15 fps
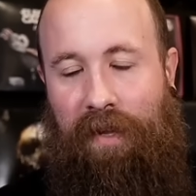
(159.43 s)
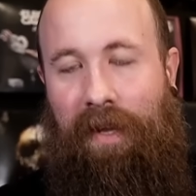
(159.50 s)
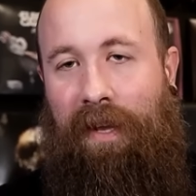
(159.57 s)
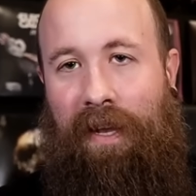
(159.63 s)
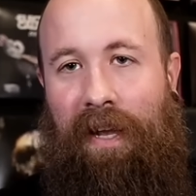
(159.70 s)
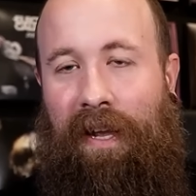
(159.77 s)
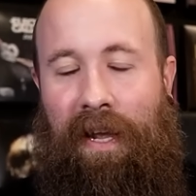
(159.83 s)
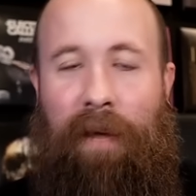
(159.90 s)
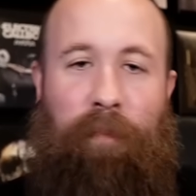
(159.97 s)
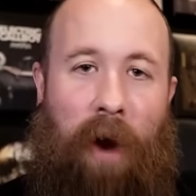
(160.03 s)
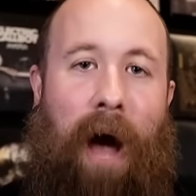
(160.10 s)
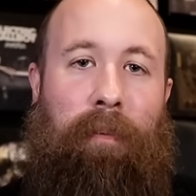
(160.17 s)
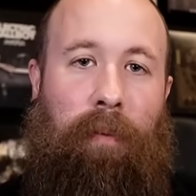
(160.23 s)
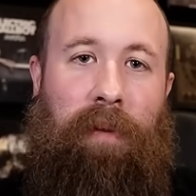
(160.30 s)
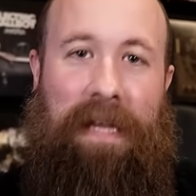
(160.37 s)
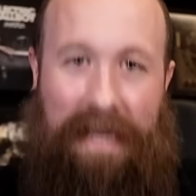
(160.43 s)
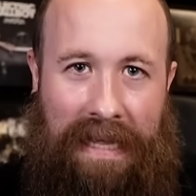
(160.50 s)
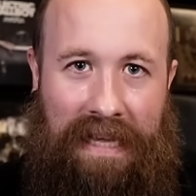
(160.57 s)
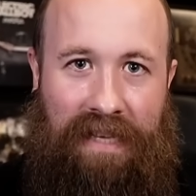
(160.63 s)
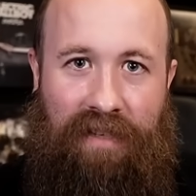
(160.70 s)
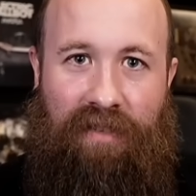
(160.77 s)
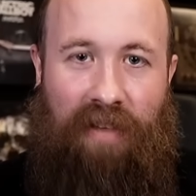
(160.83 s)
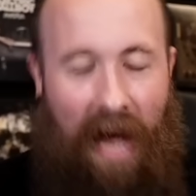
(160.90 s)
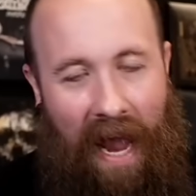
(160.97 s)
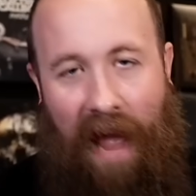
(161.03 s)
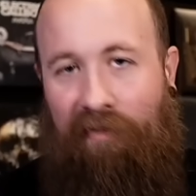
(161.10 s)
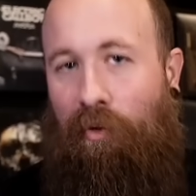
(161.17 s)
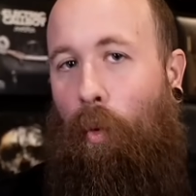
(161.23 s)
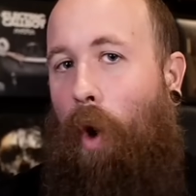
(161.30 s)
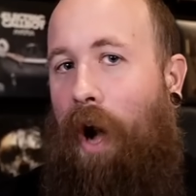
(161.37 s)
it, it, probably is. I
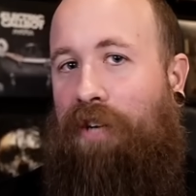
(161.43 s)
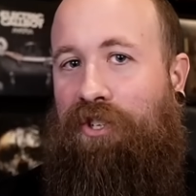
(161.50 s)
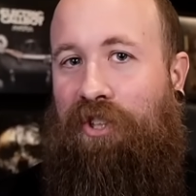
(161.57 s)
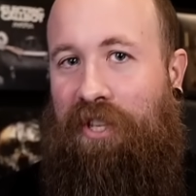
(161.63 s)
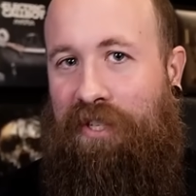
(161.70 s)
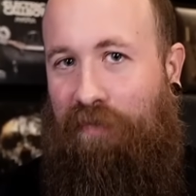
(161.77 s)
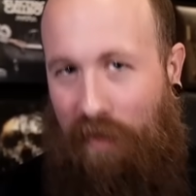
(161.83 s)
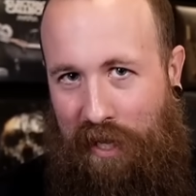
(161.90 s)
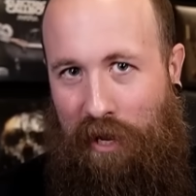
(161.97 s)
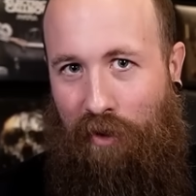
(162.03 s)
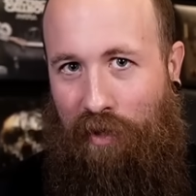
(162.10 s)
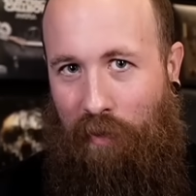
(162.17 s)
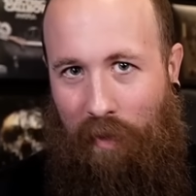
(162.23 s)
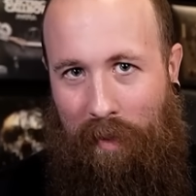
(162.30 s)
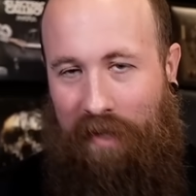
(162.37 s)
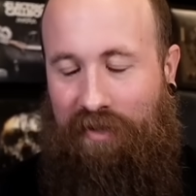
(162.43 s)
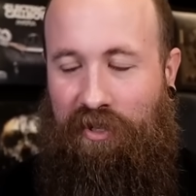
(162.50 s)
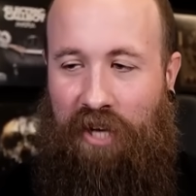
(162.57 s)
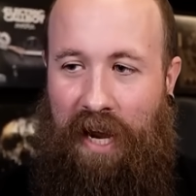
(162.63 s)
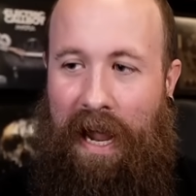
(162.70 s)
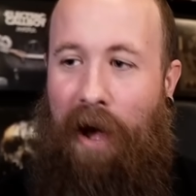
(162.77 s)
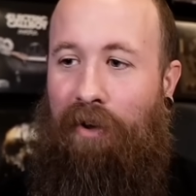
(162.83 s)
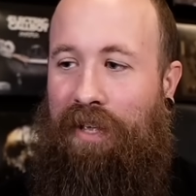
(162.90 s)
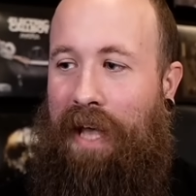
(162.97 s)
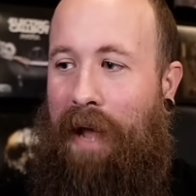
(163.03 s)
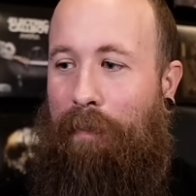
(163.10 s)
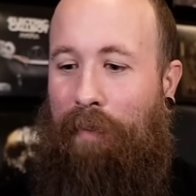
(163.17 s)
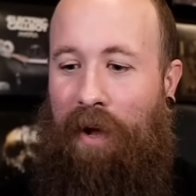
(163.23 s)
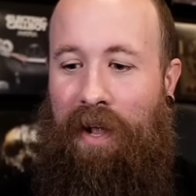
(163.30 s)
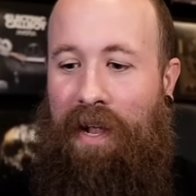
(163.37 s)
haven't watched this video that we're about to check out
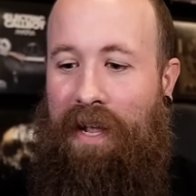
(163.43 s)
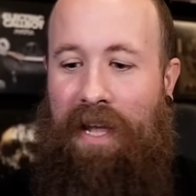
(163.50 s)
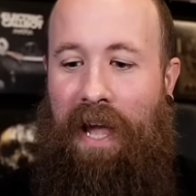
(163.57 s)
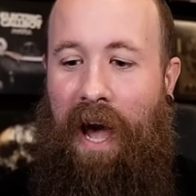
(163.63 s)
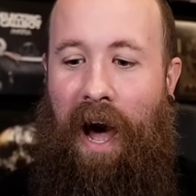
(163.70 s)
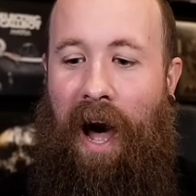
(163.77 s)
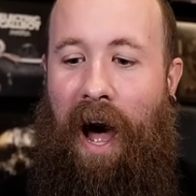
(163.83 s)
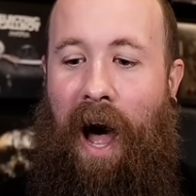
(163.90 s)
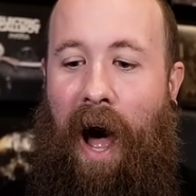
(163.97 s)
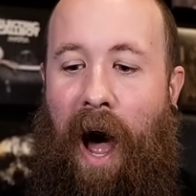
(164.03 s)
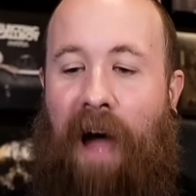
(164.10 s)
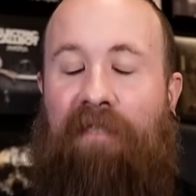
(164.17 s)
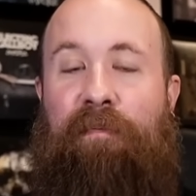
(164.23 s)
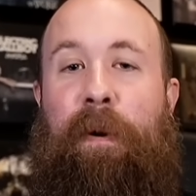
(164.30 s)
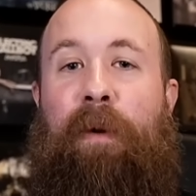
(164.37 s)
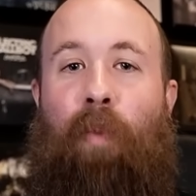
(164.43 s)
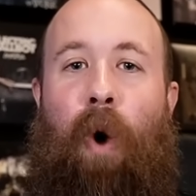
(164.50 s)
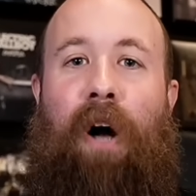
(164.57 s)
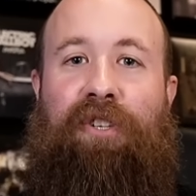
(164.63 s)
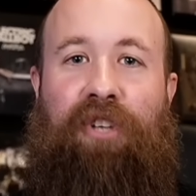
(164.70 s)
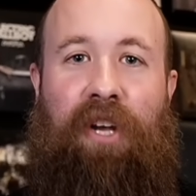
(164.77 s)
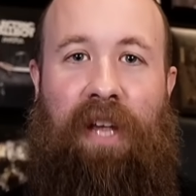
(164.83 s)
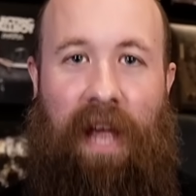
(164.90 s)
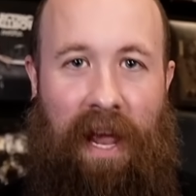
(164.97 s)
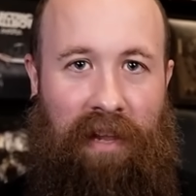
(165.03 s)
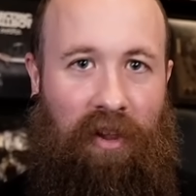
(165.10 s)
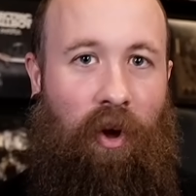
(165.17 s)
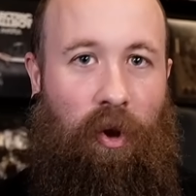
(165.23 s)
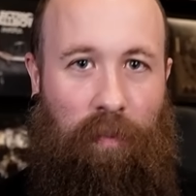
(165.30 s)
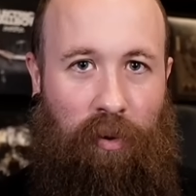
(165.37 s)
yet, but I've been watching
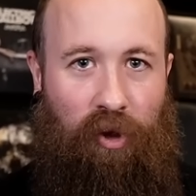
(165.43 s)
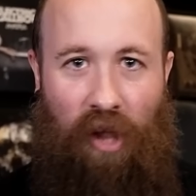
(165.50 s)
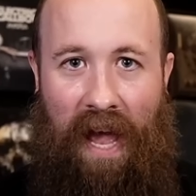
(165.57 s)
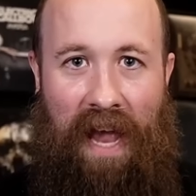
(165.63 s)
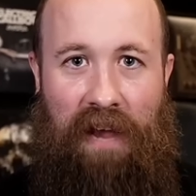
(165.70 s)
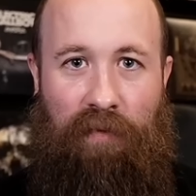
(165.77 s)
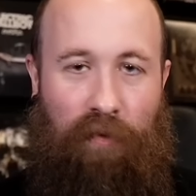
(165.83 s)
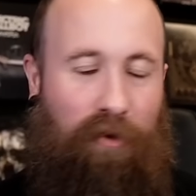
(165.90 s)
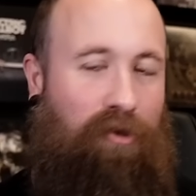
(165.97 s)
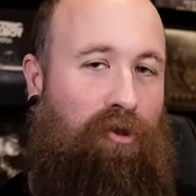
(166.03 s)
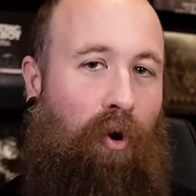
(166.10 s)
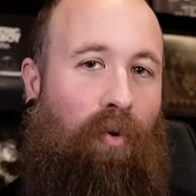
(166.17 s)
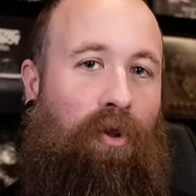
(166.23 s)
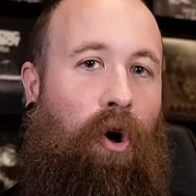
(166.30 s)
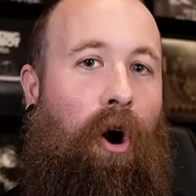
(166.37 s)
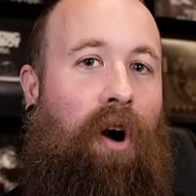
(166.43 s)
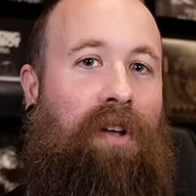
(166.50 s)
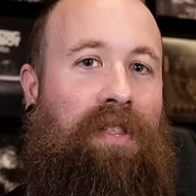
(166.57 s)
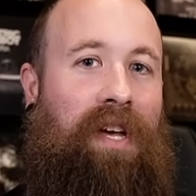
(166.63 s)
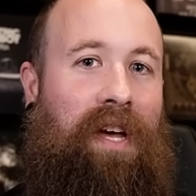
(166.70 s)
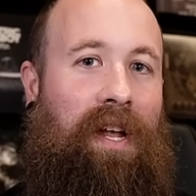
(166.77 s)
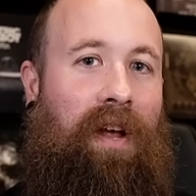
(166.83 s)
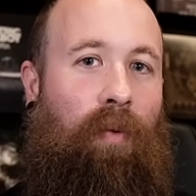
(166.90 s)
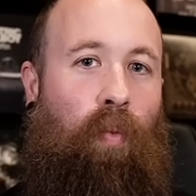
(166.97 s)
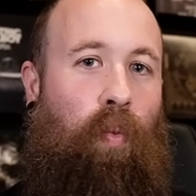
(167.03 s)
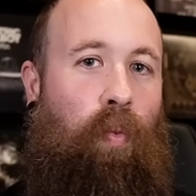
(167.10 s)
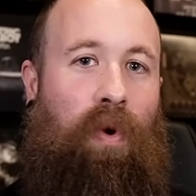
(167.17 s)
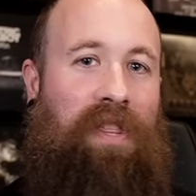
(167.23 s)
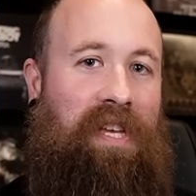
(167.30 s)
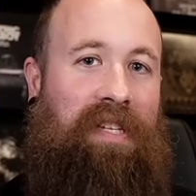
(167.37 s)
Eloy play for so long that
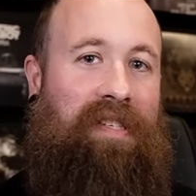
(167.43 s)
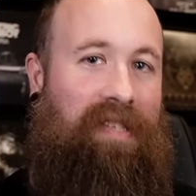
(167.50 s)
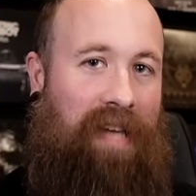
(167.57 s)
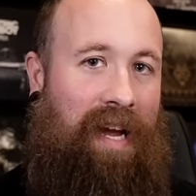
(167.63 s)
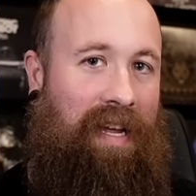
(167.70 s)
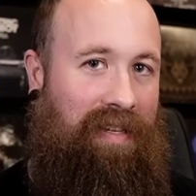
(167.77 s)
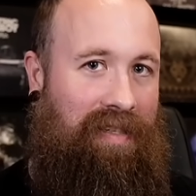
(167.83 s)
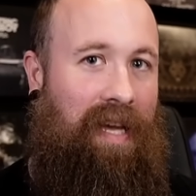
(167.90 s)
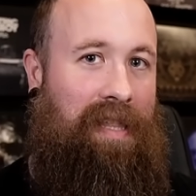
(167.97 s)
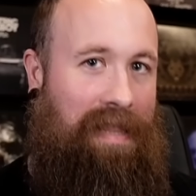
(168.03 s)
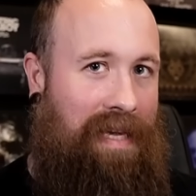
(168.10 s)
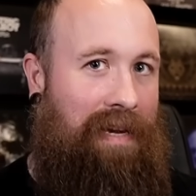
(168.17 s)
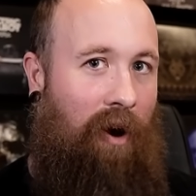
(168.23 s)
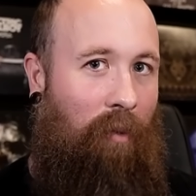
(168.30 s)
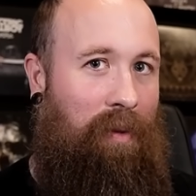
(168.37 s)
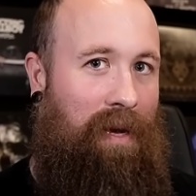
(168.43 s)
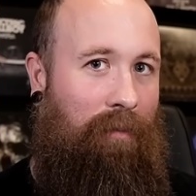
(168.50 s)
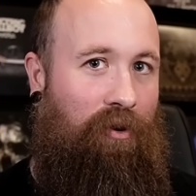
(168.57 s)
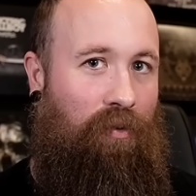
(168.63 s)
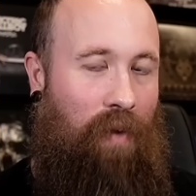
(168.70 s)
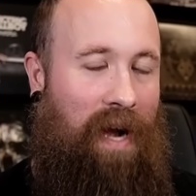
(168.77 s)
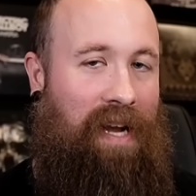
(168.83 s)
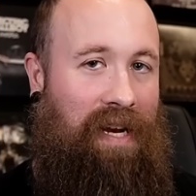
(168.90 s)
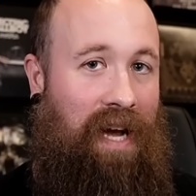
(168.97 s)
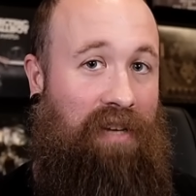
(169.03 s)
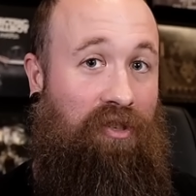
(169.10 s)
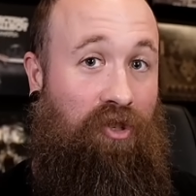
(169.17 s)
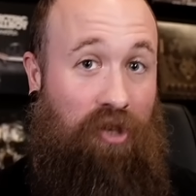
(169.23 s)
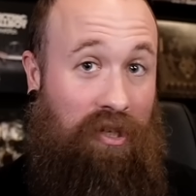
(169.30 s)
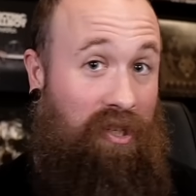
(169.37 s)
within seconds, I think I'll be able to
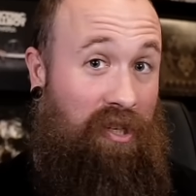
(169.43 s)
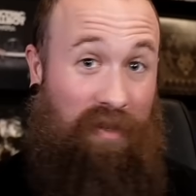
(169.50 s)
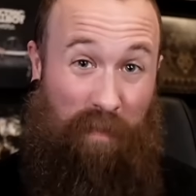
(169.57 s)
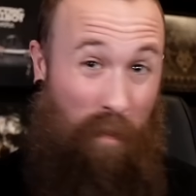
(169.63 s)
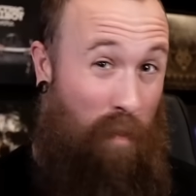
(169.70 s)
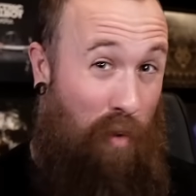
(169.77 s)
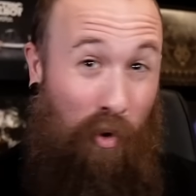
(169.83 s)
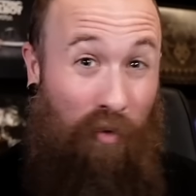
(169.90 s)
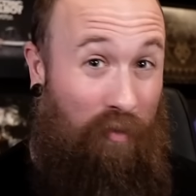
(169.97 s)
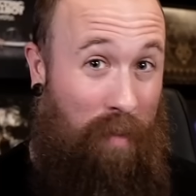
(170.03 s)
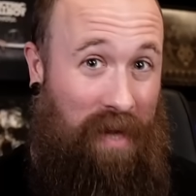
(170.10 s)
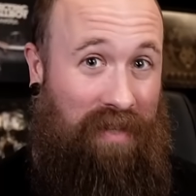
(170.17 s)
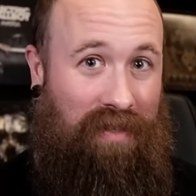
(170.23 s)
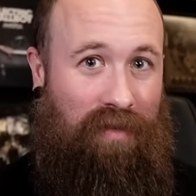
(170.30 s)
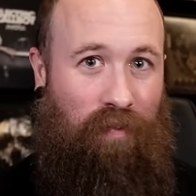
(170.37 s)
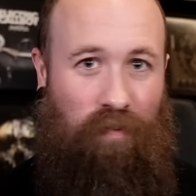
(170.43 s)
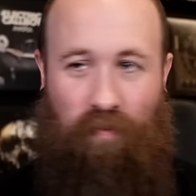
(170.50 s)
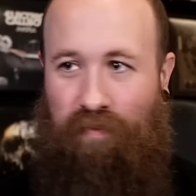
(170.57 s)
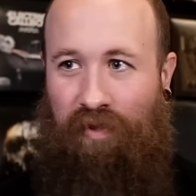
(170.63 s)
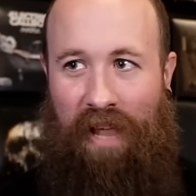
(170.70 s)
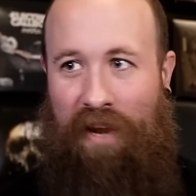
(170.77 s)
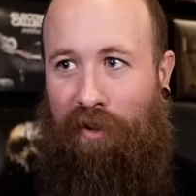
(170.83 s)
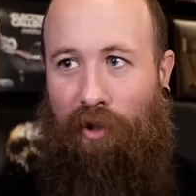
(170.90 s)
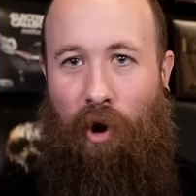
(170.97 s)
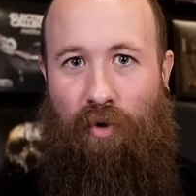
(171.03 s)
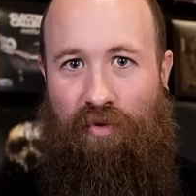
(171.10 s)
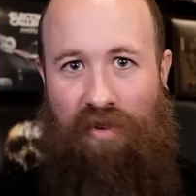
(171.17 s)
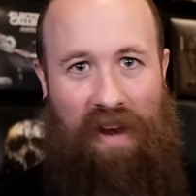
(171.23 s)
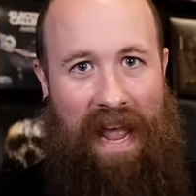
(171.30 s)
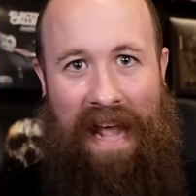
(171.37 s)
recognize just his movements, let
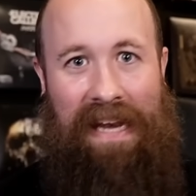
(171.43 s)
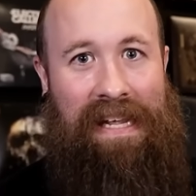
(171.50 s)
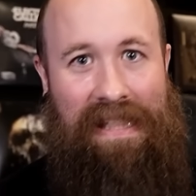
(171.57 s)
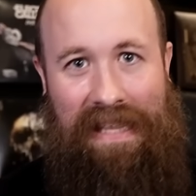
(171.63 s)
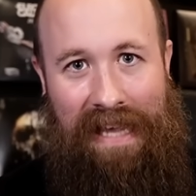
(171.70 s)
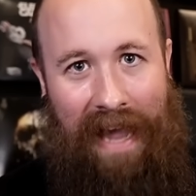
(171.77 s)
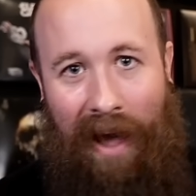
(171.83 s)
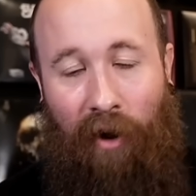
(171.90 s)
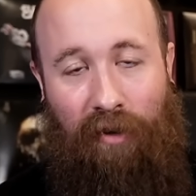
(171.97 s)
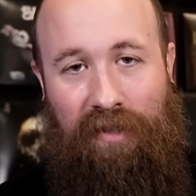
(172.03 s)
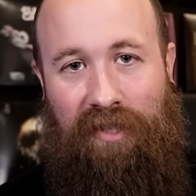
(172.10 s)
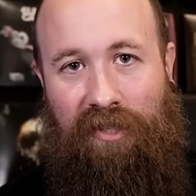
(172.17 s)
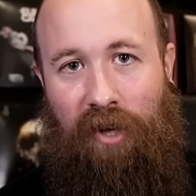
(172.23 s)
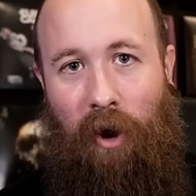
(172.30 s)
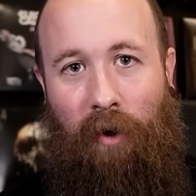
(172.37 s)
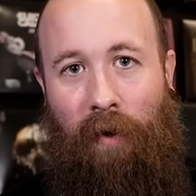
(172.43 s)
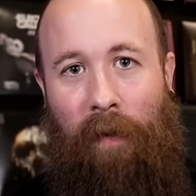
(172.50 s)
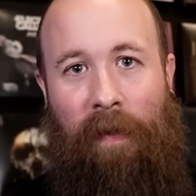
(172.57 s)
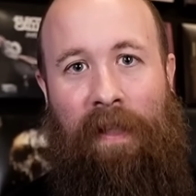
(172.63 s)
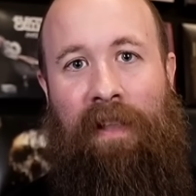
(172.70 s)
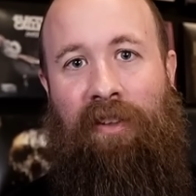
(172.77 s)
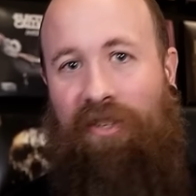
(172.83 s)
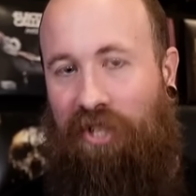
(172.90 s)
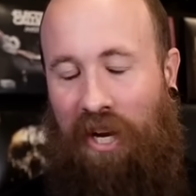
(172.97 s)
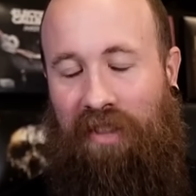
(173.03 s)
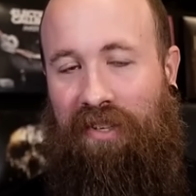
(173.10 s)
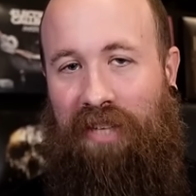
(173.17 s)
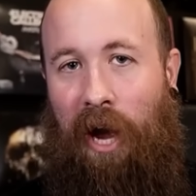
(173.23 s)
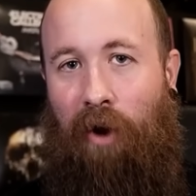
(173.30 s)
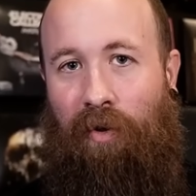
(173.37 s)
alone anything else. So let's check
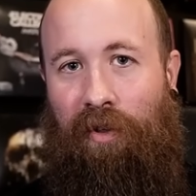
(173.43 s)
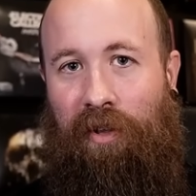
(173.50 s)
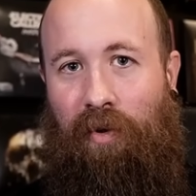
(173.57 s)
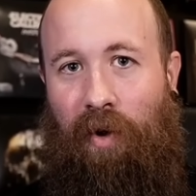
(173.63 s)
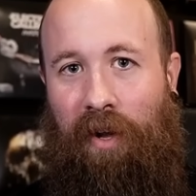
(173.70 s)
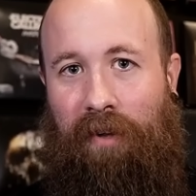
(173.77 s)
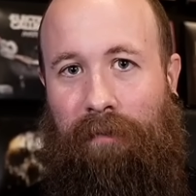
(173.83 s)
this out really quick.